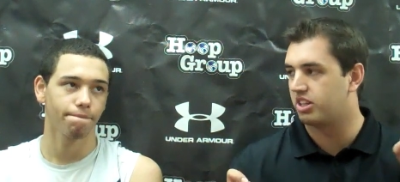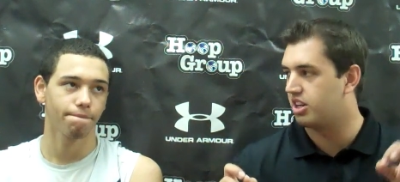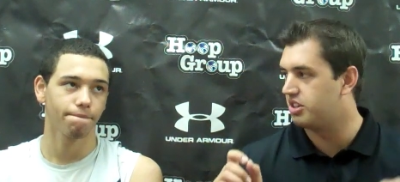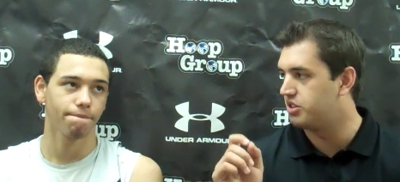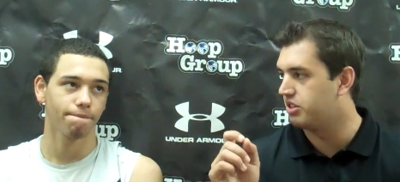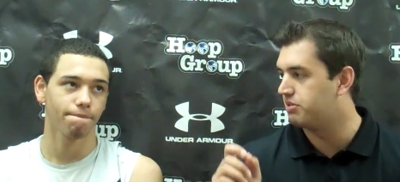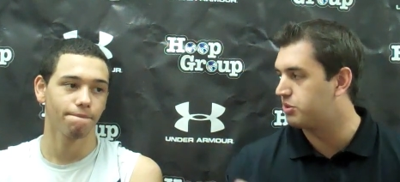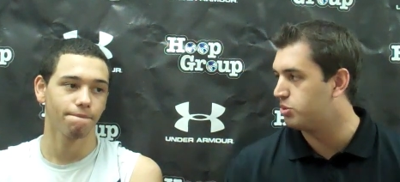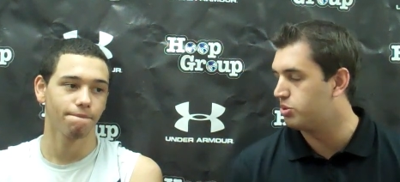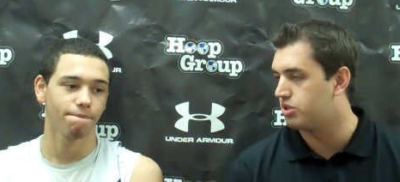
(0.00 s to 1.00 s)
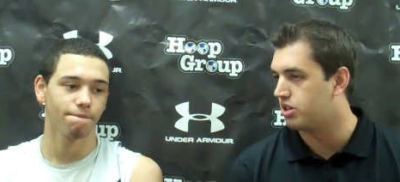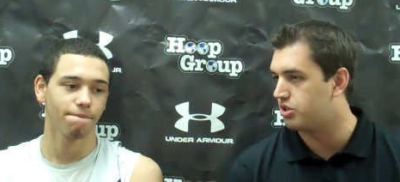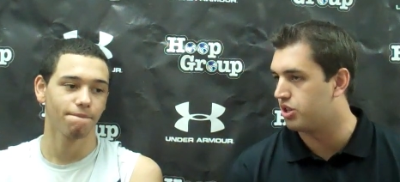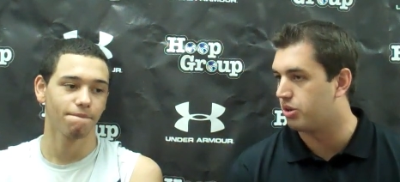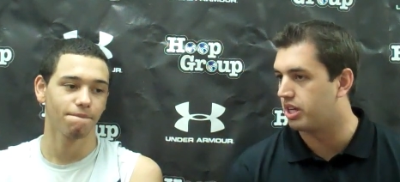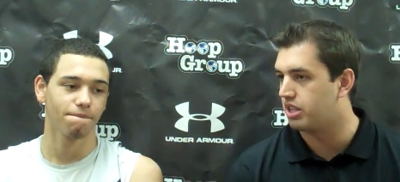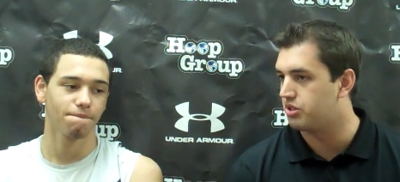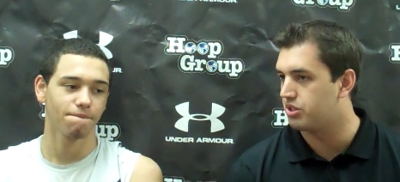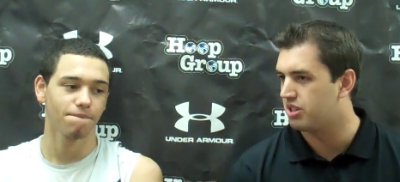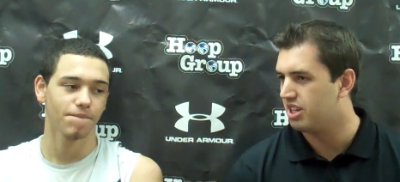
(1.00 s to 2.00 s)
Speaker 1: country of schools that are showing
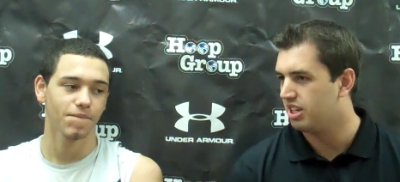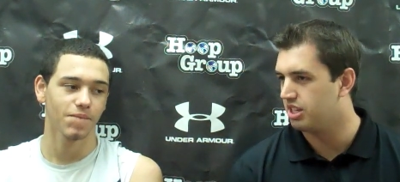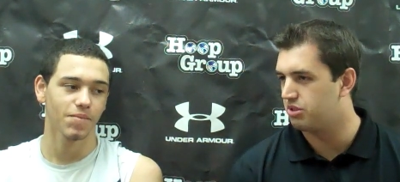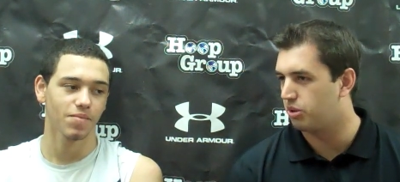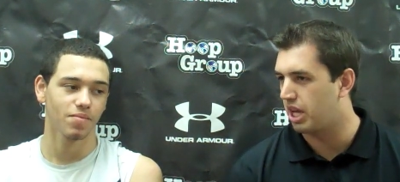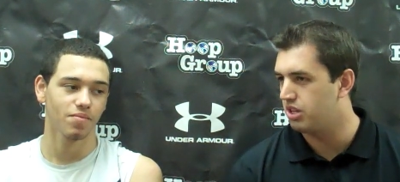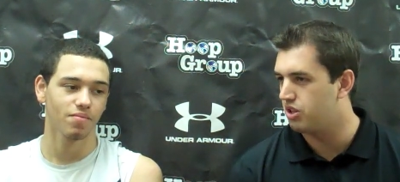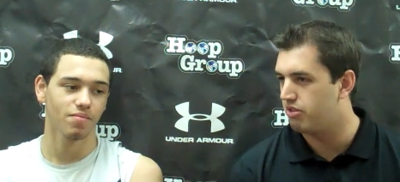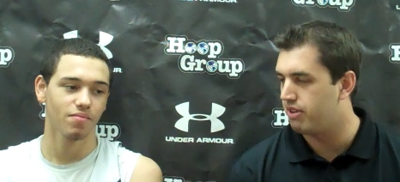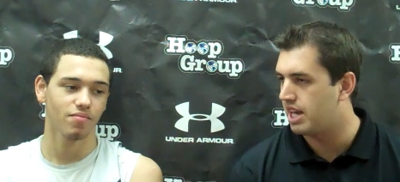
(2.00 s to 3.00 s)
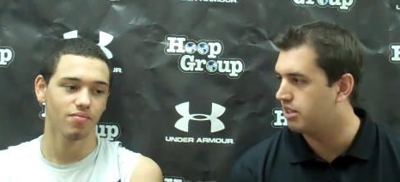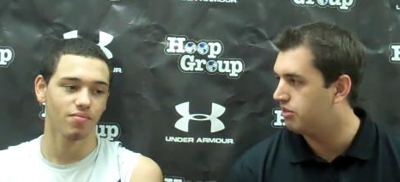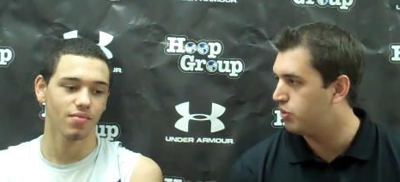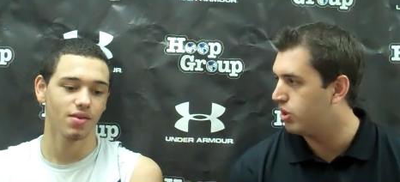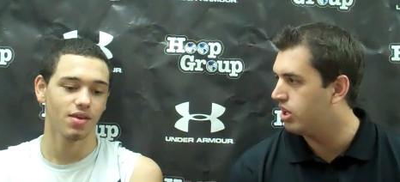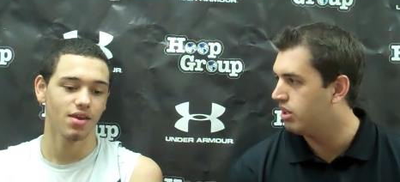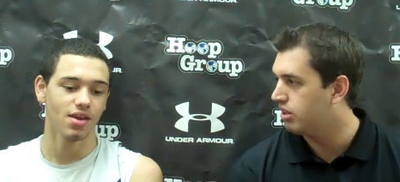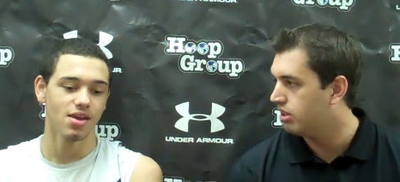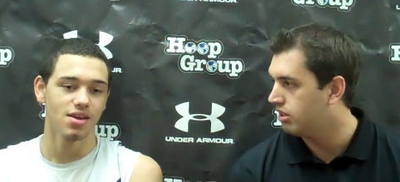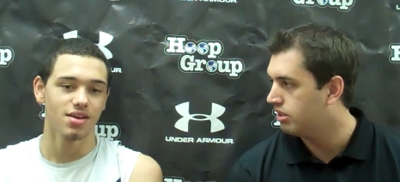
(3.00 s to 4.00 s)
interest. Is location a factor for you?
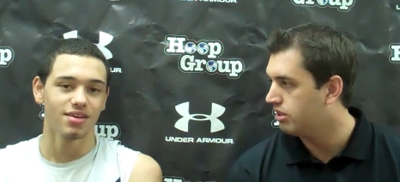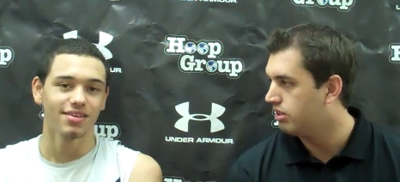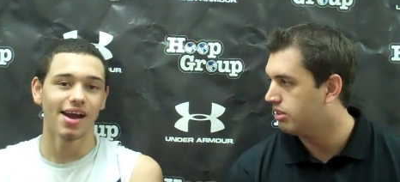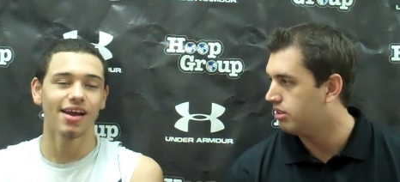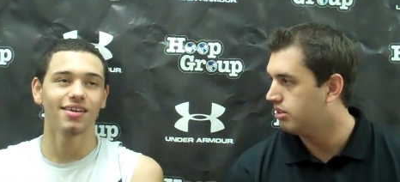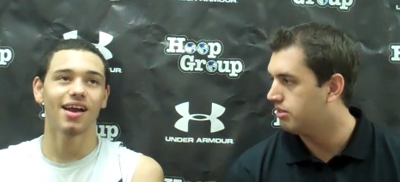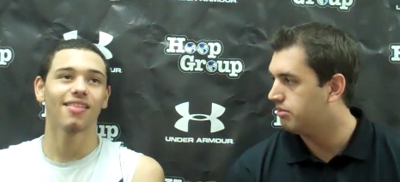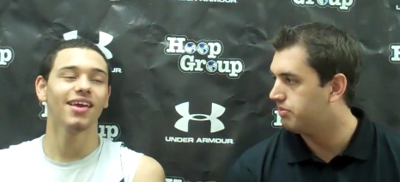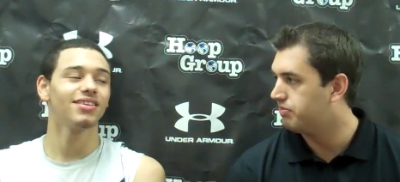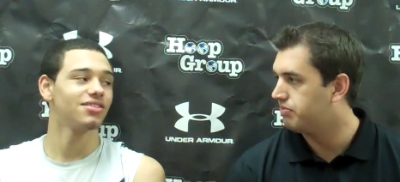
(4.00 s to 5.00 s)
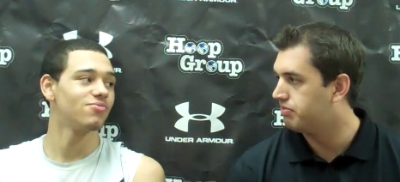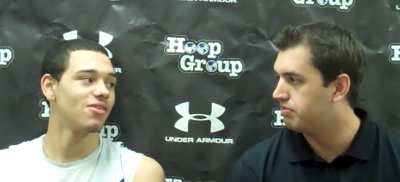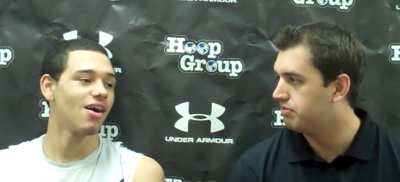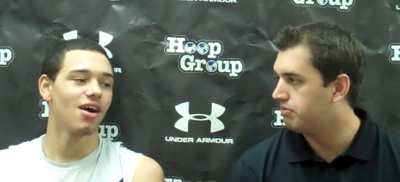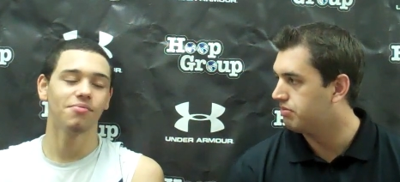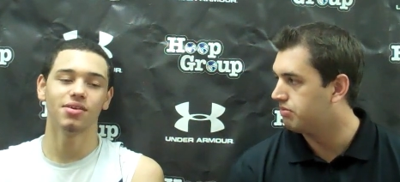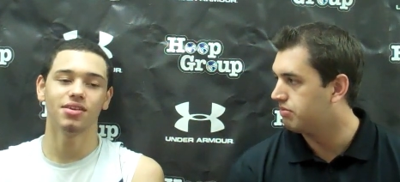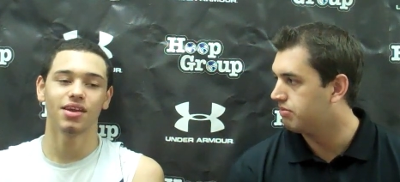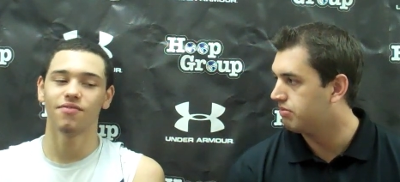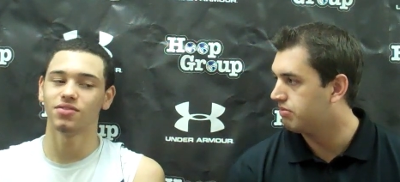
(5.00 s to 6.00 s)
I, I like somewhere hot, but
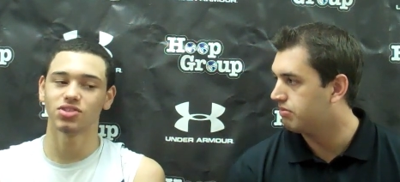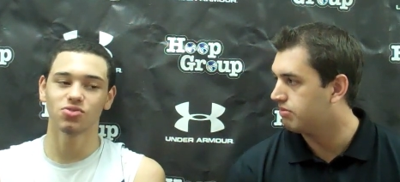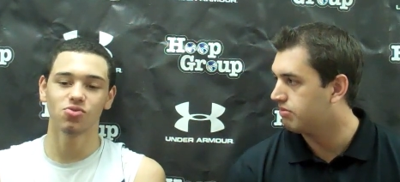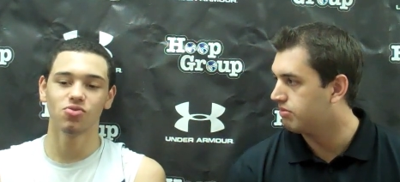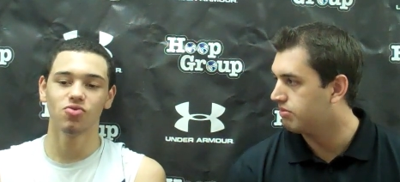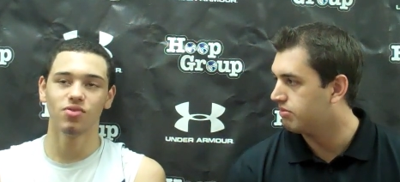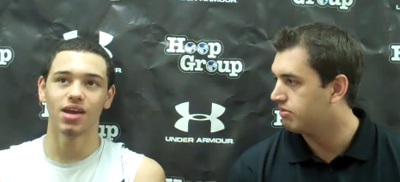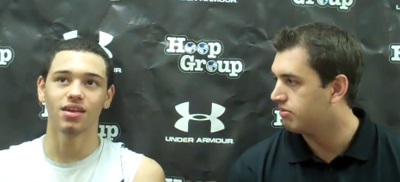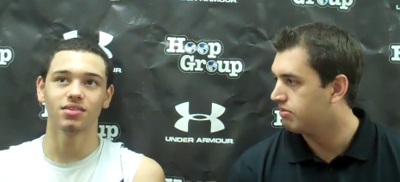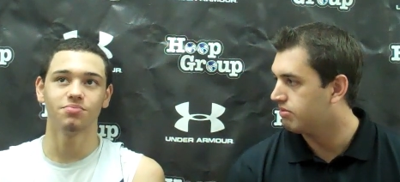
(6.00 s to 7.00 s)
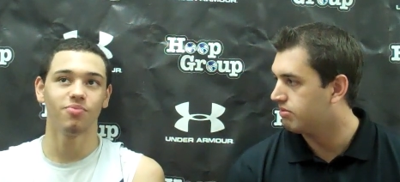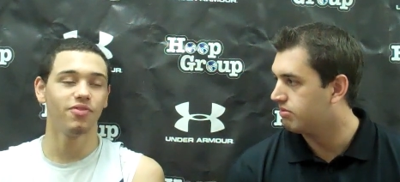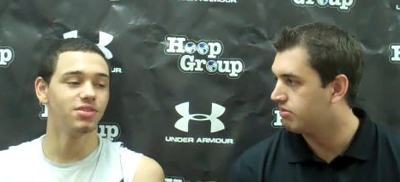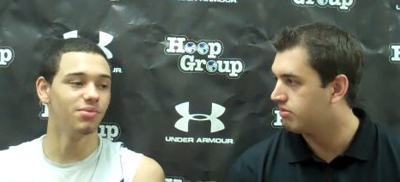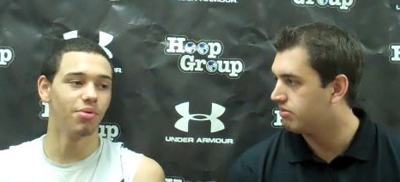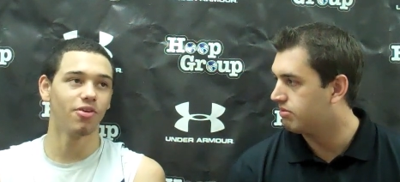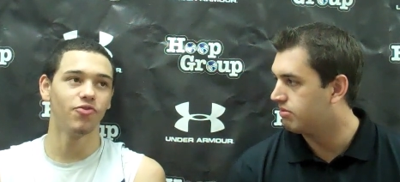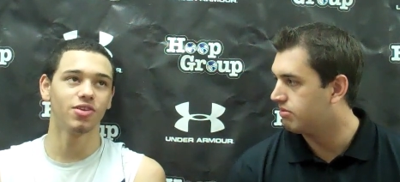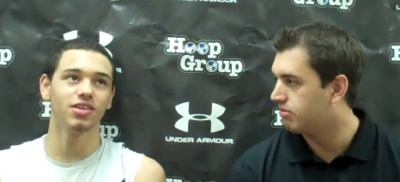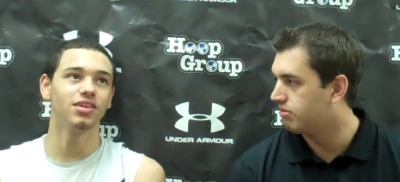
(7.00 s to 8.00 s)
if
Speaker 2: a school that fits me
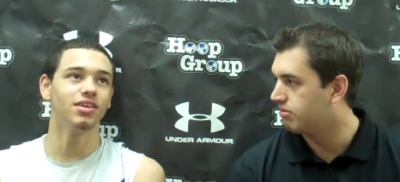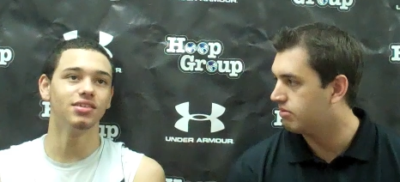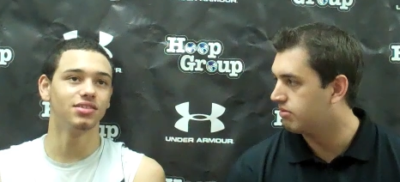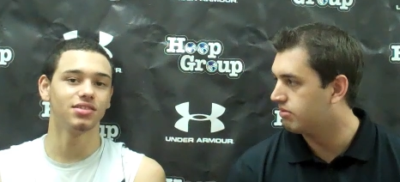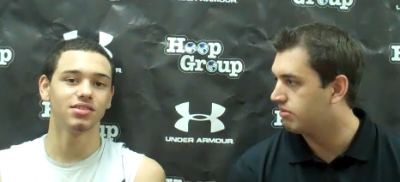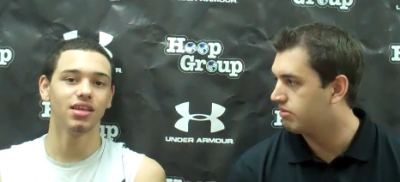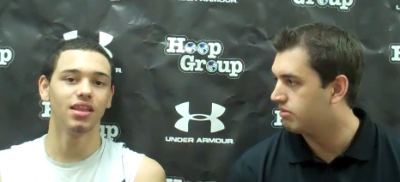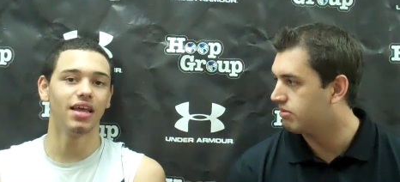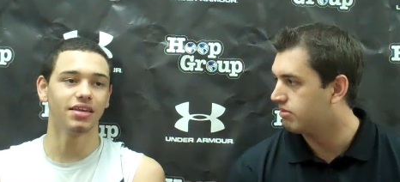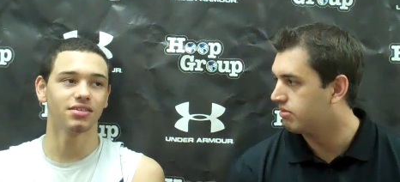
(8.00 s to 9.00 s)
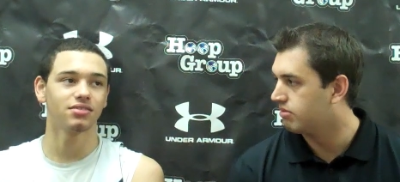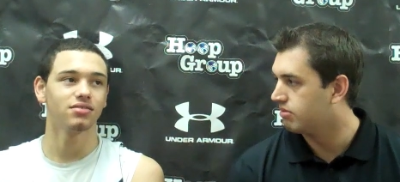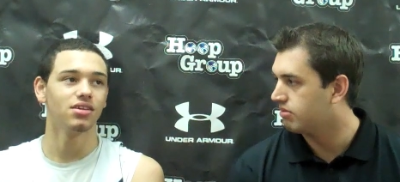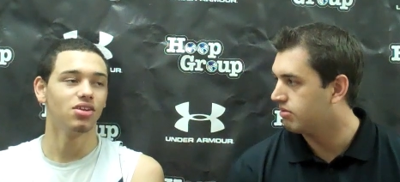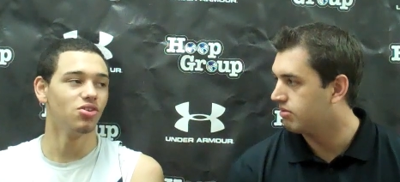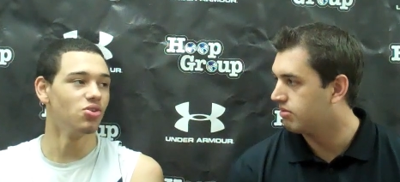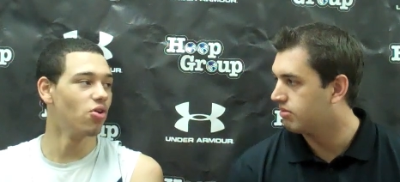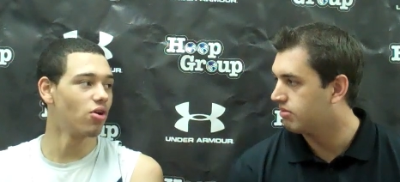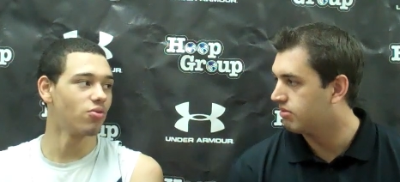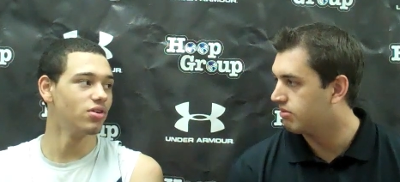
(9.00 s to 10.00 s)
perfectly is in, like, New
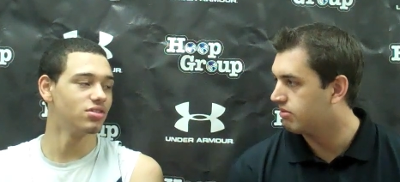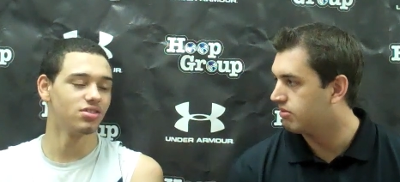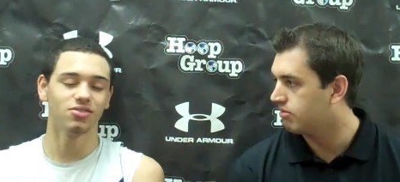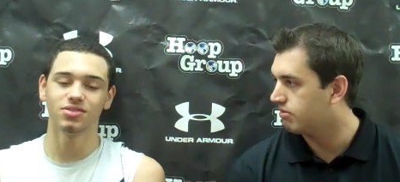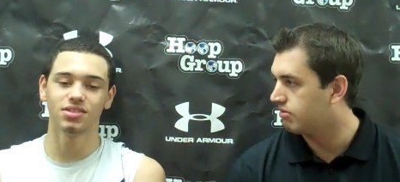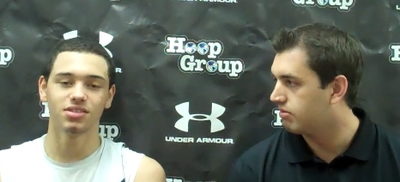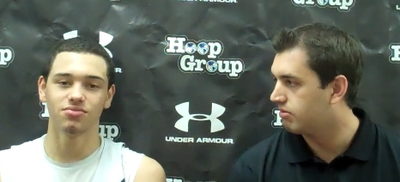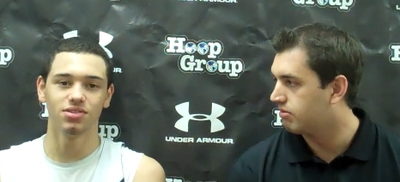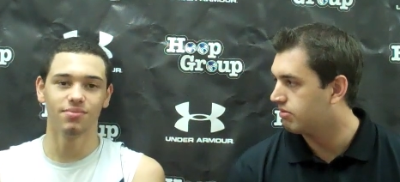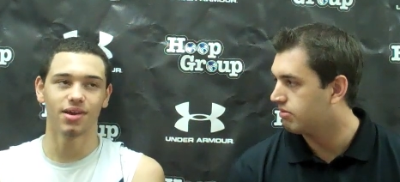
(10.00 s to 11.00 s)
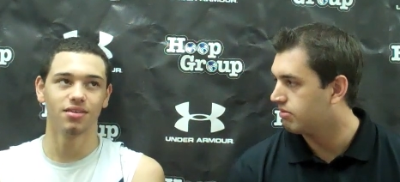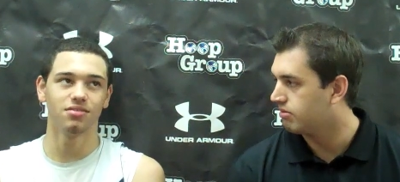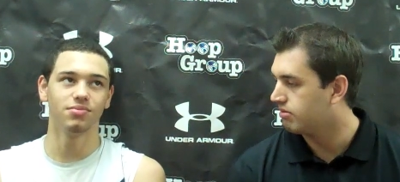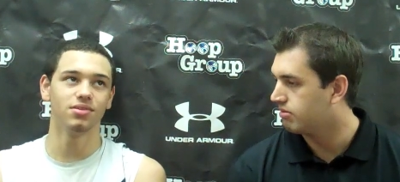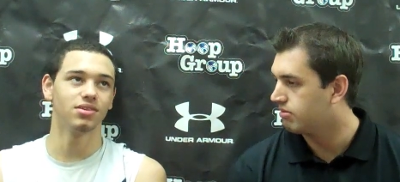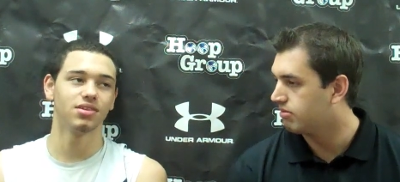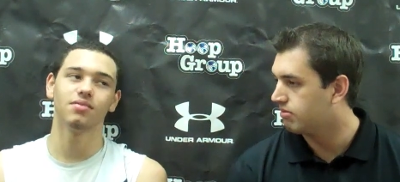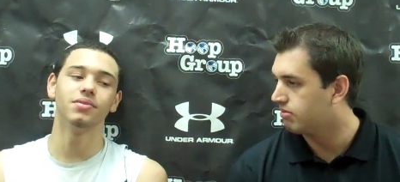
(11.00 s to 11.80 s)
York where it snows, it doesn't really matter to me because I've